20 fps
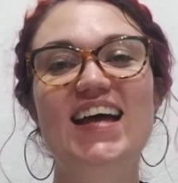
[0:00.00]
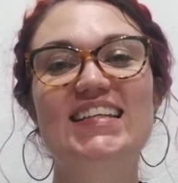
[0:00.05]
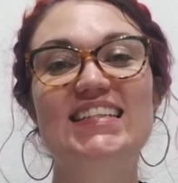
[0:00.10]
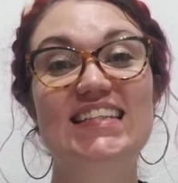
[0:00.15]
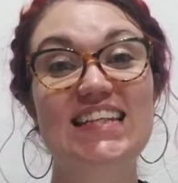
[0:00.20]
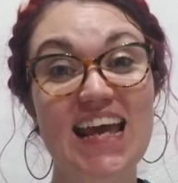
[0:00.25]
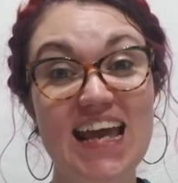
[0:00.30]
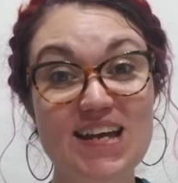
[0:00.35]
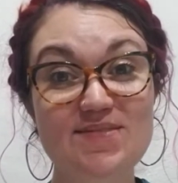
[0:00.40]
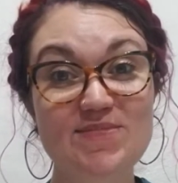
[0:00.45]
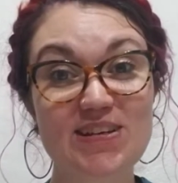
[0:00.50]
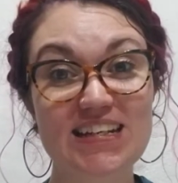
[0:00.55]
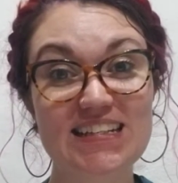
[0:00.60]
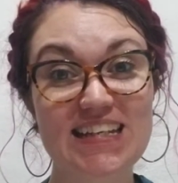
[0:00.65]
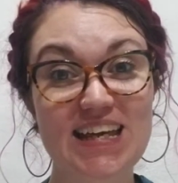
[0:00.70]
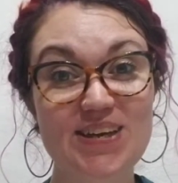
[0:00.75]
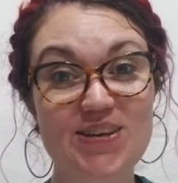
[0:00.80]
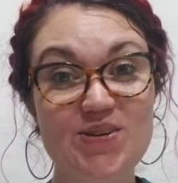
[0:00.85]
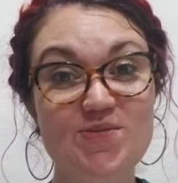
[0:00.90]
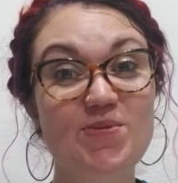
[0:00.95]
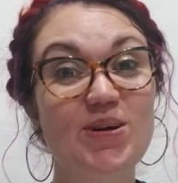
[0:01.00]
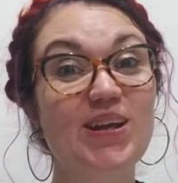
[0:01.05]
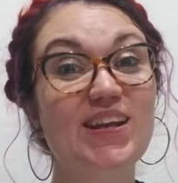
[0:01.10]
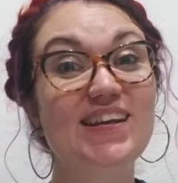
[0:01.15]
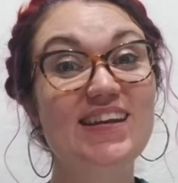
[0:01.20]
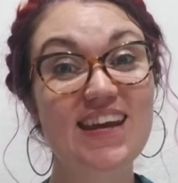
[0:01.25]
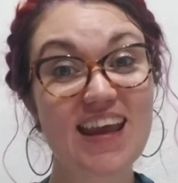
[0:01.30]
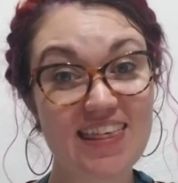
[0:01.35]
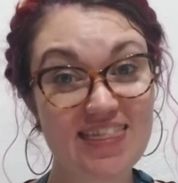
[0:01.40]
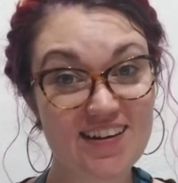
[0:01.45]
Today I'm going to tell you about
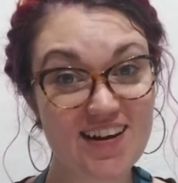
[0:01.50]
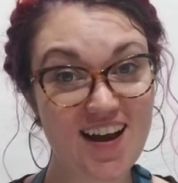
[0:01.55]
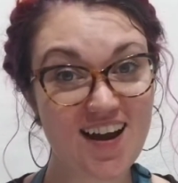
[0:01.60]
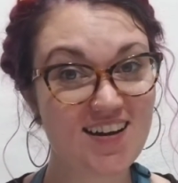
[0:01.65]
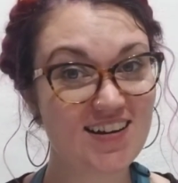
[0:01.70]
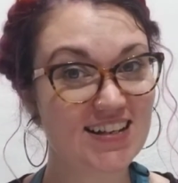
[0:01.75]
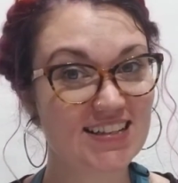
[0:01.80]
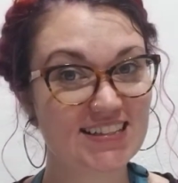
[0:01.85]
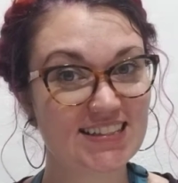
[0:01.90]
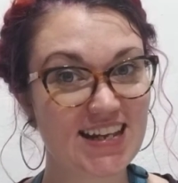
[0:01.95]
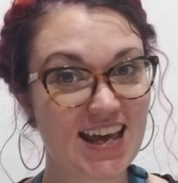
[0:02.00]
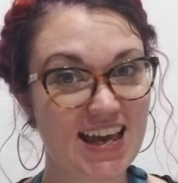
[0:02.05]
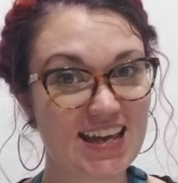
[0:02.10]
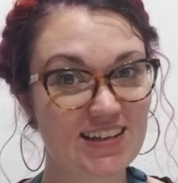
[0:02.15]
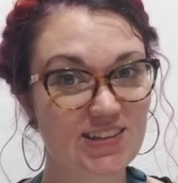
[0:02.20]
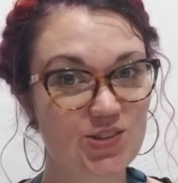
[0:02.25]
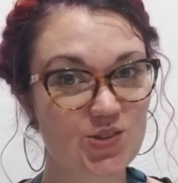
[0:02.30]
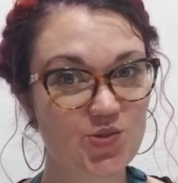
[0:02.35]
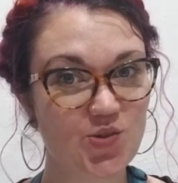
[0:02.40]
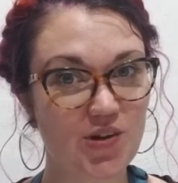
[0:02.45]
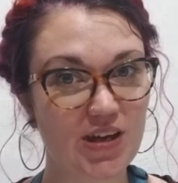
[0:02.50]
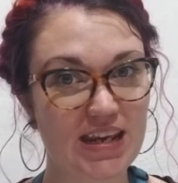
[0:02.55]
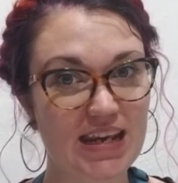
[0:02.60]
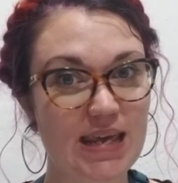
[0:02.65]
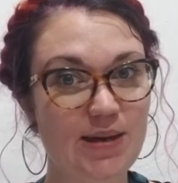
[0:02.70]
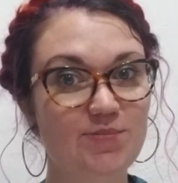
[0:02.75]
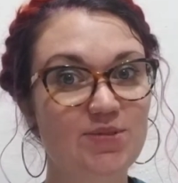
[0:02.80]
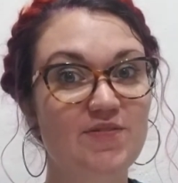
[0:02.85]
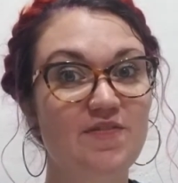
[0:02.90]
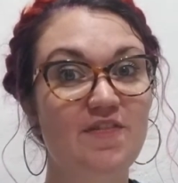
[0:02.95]
another artist I enjoy
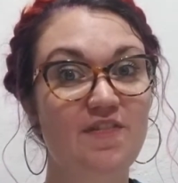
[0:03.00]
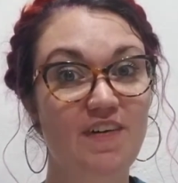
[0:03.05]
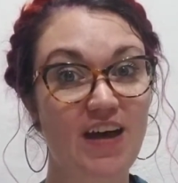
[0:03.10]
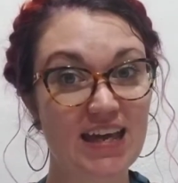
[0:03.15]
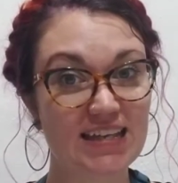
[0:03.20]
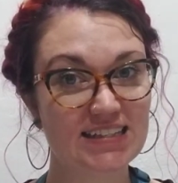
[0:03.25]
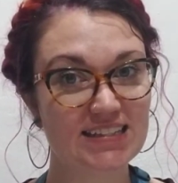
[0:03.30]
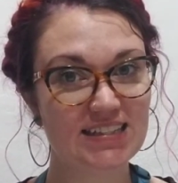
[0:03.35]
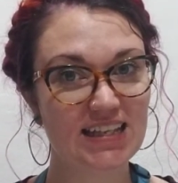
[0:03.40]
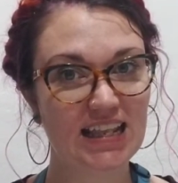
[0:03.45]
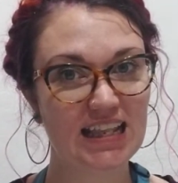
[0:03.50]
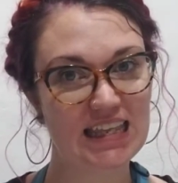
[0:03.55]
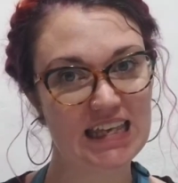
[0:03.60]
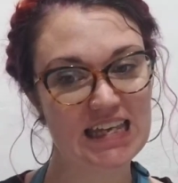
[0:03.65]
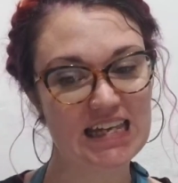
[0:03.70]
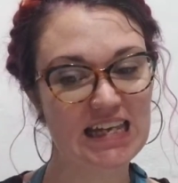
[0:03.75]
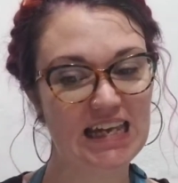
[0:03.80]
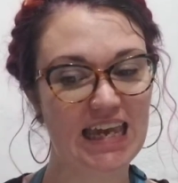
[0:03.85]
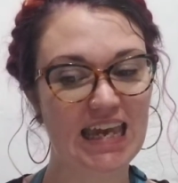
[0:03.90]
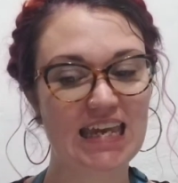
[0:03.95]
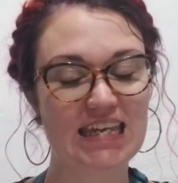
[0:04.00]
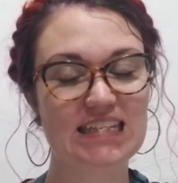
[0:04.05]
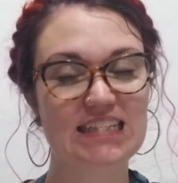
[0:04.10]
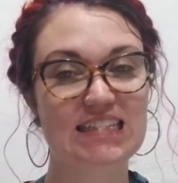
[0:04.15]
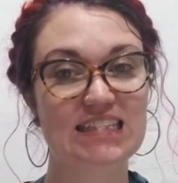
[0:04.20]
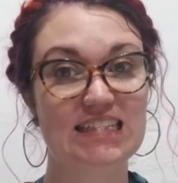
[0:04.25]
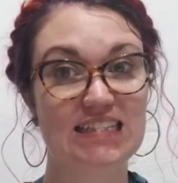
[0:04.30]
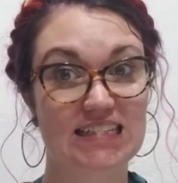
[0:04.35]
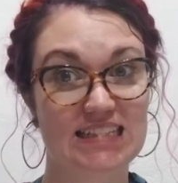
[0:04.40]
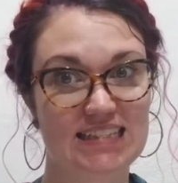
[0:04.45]
named Vasily
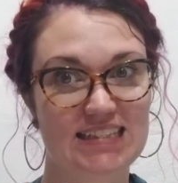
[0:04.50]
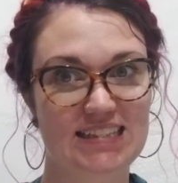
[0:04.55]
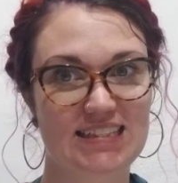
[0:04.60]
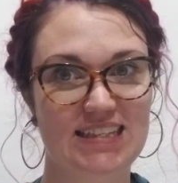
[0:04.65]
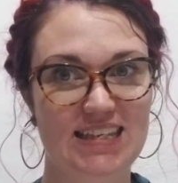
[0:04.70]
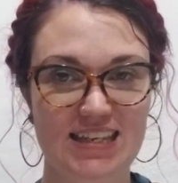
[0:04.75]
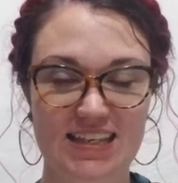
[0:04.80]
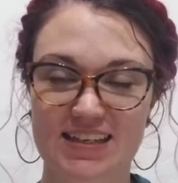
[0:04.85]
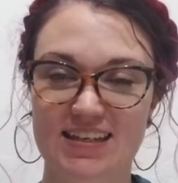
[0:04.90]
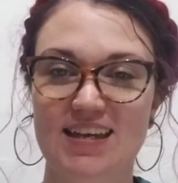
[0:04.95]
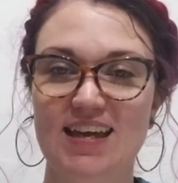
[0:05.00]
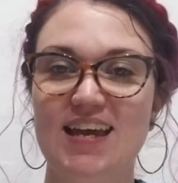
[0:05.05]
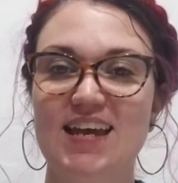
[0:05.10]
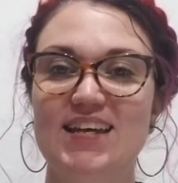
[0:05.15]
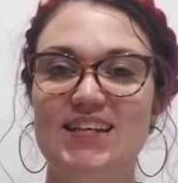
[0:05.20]
Kandinsky.